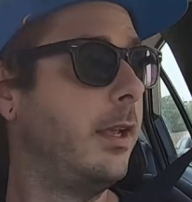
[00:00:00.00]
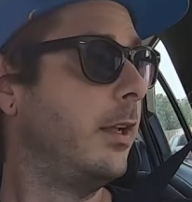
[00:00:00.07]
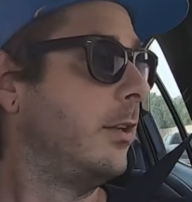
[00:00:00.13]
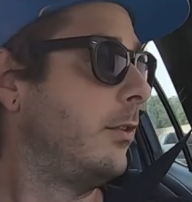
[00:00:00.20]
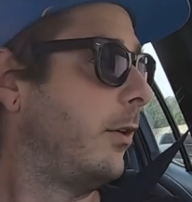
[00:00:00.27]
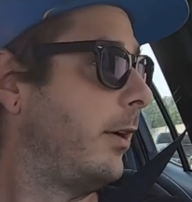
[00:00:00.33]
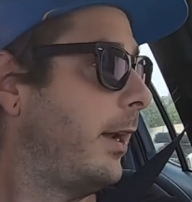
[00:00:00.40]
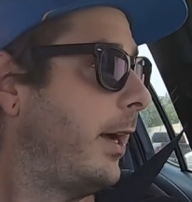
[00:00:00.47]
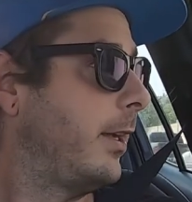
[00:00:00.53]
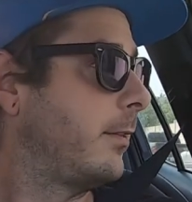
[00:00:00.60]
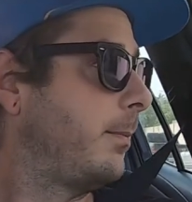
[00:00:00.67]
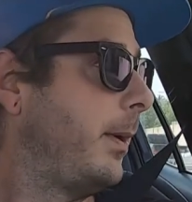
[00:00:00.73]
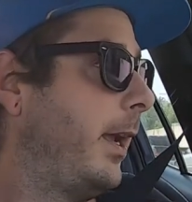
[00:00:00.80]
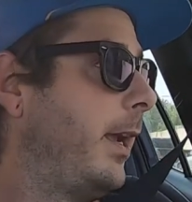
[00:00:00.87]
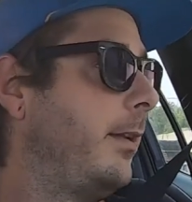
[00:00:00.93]

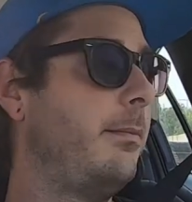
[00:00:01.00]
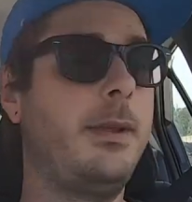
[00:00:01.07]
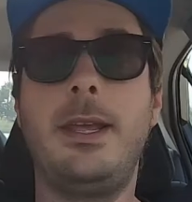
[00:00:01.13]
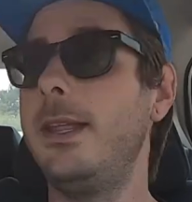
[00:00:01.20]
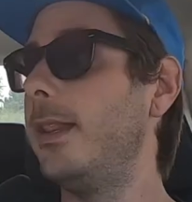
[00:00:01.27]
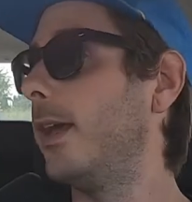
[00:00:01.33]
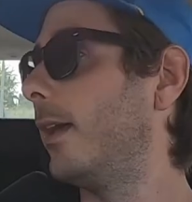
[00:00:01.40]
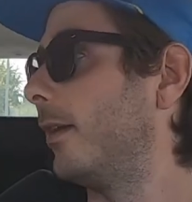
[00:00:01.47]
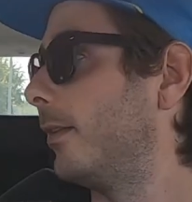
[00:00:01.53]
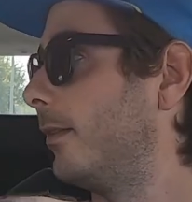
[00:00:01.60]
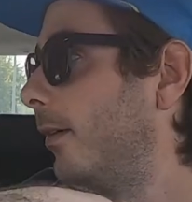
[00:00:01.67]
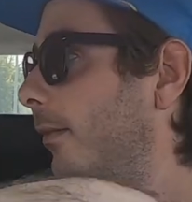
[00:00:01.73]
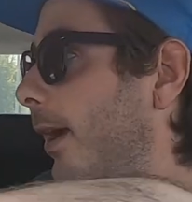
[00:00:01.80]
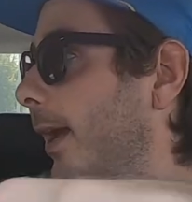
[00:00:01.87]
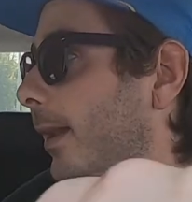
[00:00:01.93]
DoorDash paid me
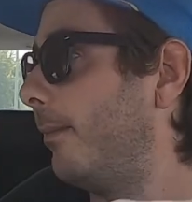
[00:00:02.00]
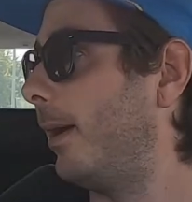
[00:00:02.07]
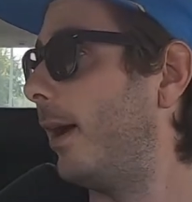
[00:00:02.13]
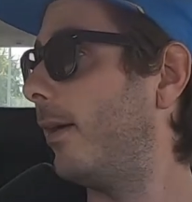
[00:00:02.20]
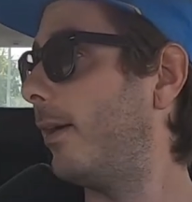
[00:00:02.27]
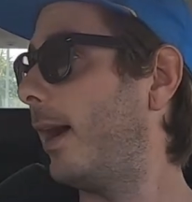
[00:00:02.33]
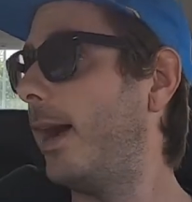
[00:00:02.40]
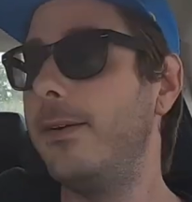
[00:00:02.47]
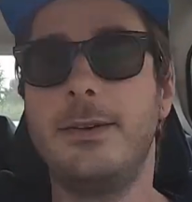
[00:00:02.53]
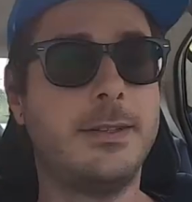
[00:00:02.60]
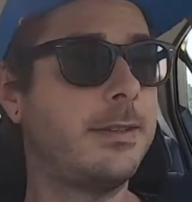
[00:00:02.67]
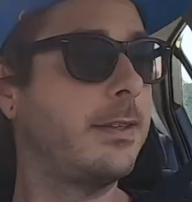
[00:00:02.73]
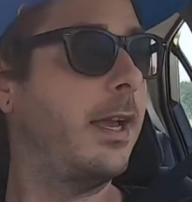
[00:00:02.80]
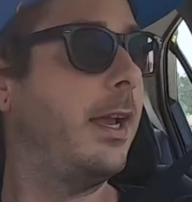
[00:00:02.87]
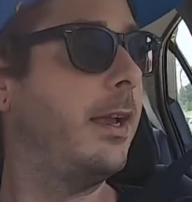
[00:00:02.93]
the right amount, I would
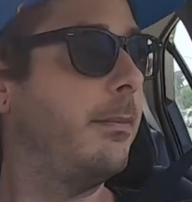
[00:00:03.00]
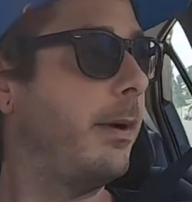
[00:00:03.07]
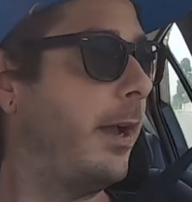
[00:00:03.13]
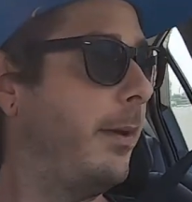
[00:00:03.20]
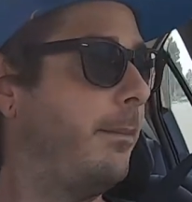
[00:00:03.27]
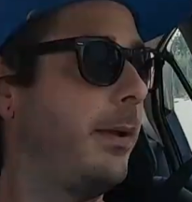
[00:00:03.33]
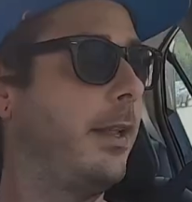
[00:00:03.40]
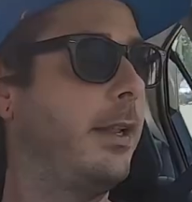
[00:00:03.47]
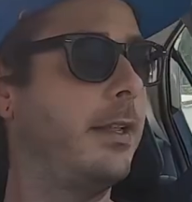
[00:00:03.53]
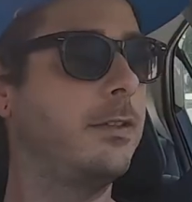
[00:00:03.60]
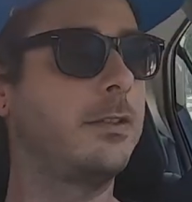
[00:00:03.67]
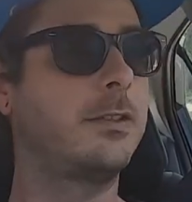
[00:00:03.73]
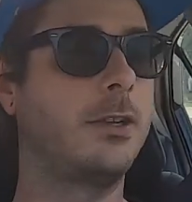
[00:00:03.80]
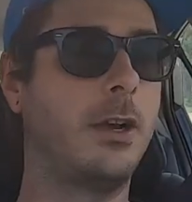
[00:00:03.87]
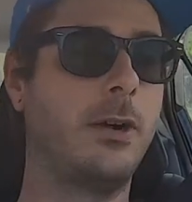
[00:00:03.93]
say, in my opinion.
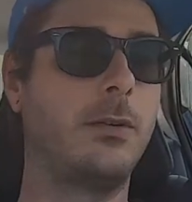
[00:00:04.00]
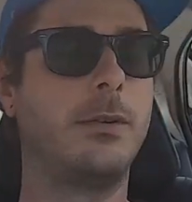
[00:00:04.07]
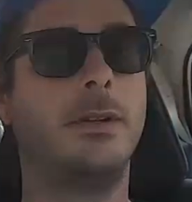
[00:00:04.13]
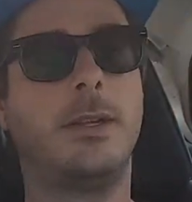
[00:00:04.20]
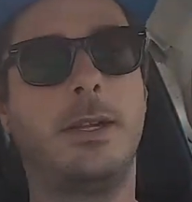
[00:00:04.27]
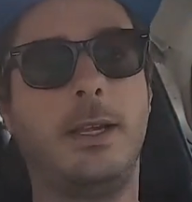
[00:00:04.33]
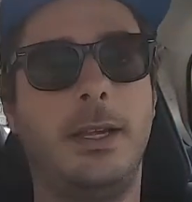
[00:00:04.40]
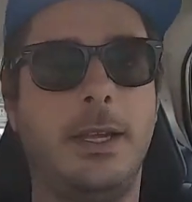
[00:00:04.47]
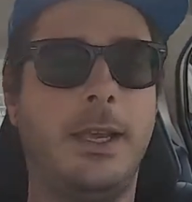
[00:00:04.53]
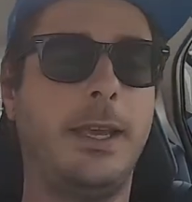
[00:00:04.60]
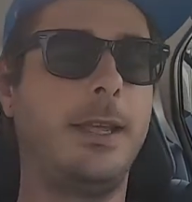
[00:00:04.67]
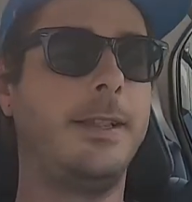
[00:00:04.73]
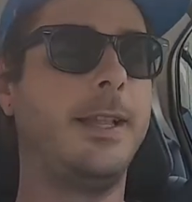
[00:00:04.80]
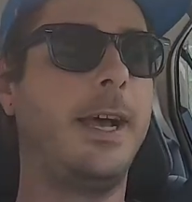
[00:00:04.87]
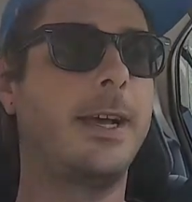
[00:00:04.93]
So
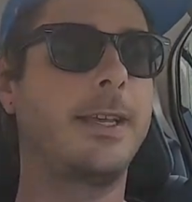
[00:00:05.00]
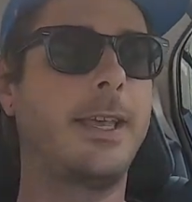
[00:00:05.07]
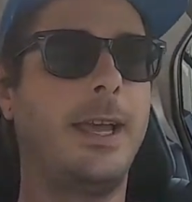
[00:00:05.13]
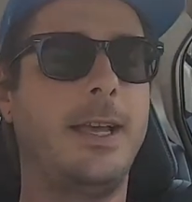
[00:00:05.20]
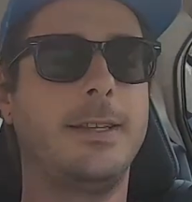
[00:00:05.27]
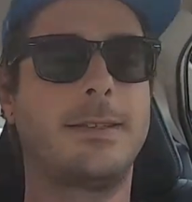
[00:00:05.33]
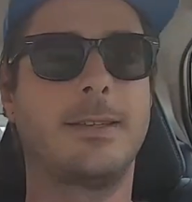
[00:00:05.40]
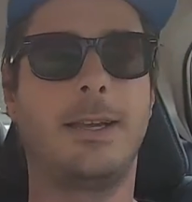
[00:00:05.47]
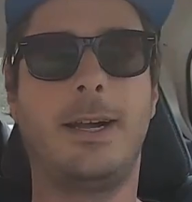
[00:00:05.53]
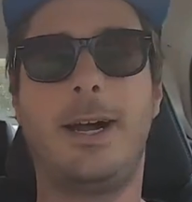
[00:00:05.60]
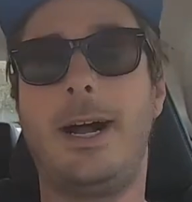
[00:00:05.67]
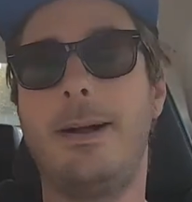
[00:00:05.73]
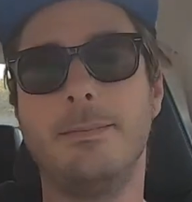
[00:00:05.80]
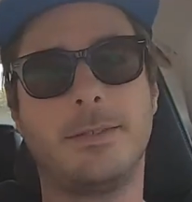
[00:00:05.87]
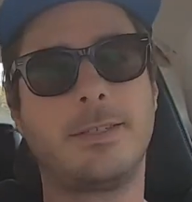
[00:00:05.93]
in that case,
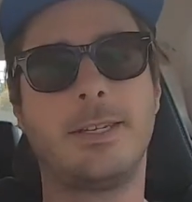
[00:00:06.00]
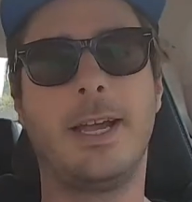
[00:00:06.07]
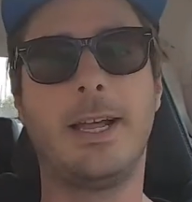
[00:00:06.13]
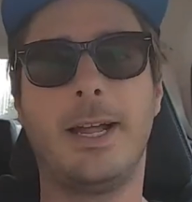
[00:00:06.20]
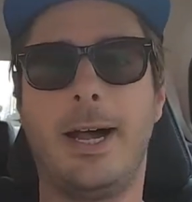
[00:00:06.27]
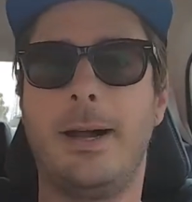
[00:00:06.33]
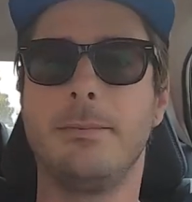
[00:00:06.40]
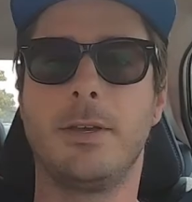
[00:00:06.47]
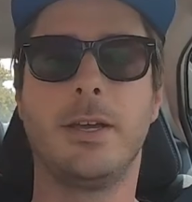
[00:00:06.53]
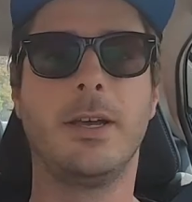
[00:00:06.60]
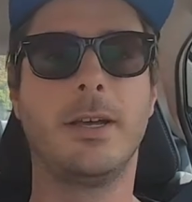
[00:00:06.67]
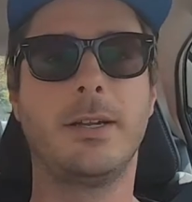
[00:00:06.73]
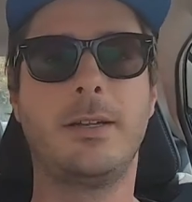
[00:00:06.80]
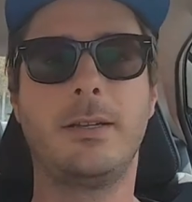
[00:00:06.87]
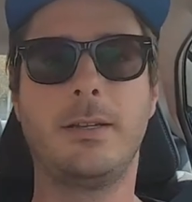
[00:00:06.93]
I'm set, I'm
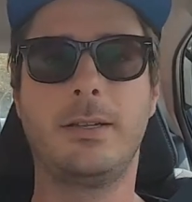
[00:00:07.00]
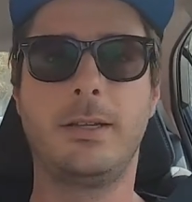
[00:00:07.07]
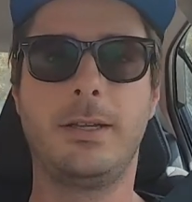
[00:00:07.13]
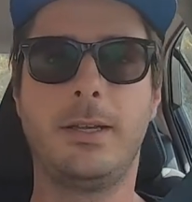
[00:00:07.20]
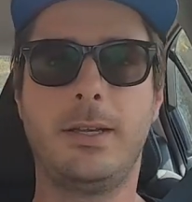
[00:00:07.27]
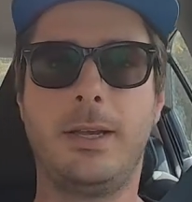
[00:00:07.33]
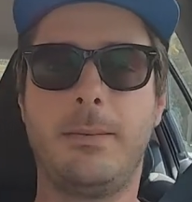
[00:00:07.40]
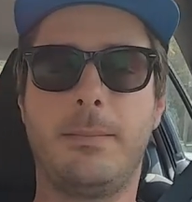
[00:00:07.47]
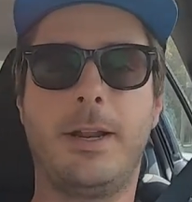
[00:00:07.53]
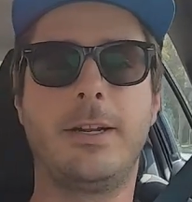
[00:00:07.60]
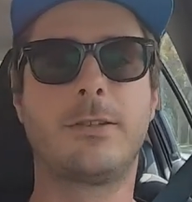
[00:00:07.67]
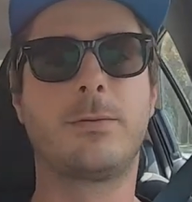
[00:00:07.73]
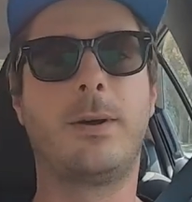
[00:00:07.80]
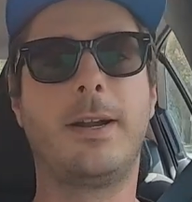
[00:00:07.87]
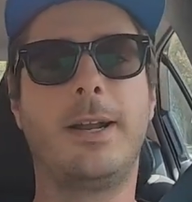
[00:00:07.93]
good. But I
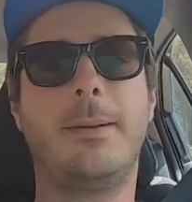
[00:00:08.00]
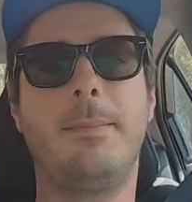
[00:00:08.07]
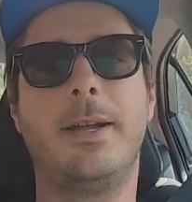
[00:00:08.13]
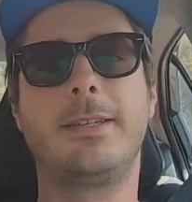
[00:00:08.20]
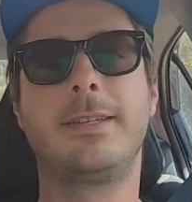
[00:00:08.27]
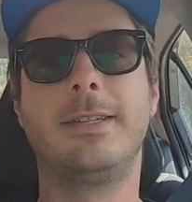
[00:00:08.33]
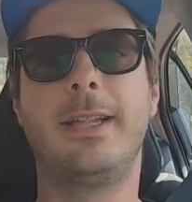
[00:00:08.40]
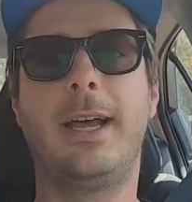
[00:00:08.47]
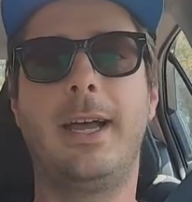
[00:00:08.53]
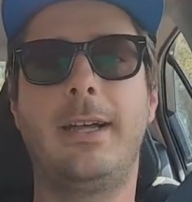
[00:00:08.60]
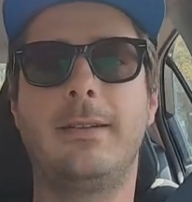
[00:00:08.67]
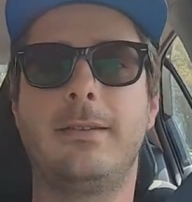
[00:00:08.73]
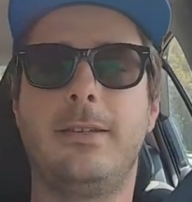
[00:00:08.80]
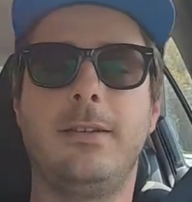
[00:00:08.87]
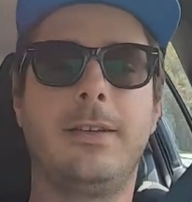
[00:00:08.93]
just wanted to mention
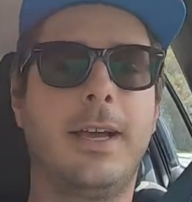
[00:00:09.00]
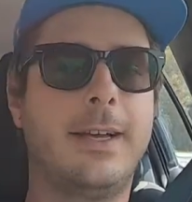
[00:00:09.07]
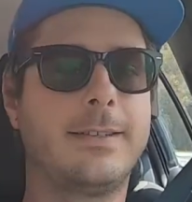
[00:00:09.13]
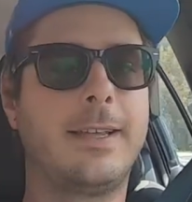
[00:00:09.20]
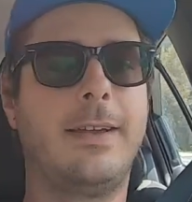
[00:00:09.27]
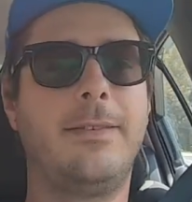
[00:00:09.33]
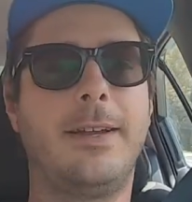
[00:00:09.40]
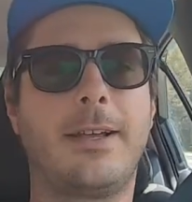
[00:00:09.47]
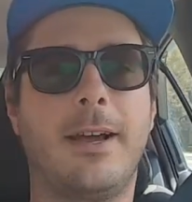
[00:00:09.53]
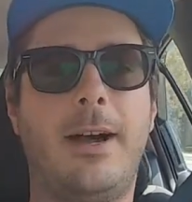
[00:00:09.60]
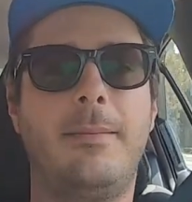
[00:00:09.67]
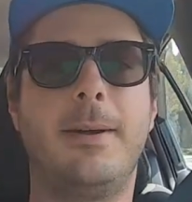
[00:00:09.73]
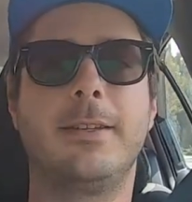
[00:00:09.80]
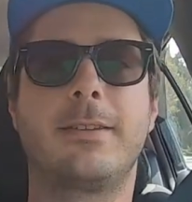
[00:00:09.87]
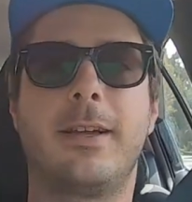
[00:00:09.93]
that. Do you guys have any
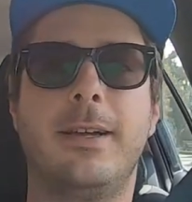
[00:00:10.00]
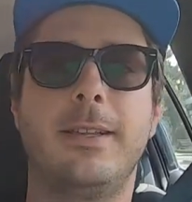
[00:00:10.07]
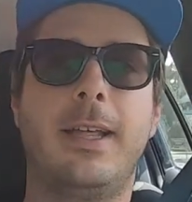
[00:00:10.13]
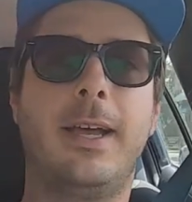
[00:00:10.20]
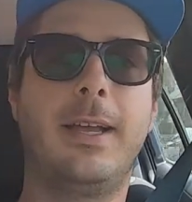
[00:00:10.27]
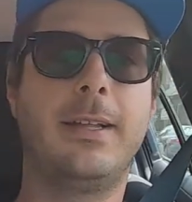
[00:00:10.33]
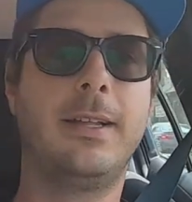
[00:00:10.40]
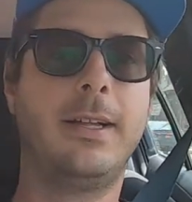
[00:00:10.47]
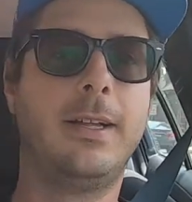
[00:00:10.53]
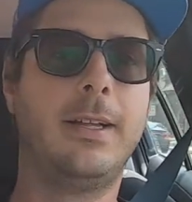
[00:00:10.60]
comments on that?